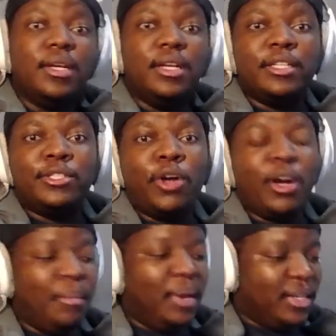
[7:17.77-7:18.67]
Let's talk
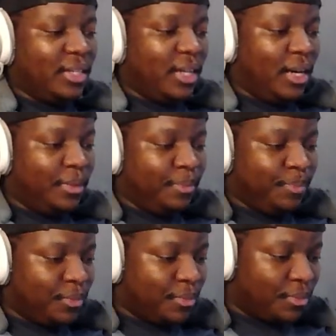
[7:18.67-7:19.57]
about it. While
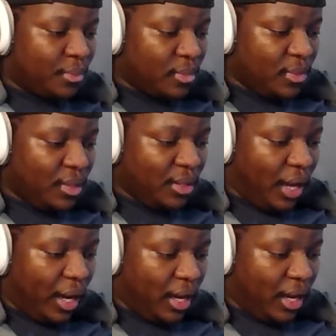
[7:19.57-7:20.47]

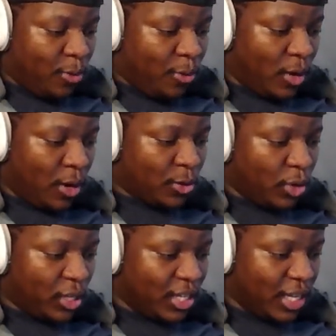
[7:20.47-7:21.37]
I was
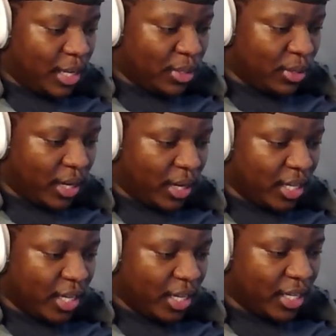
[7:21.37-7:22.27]
watching the episode, I
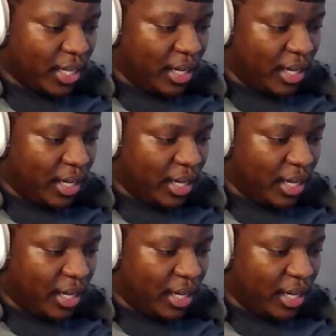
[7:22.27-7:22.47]
did hit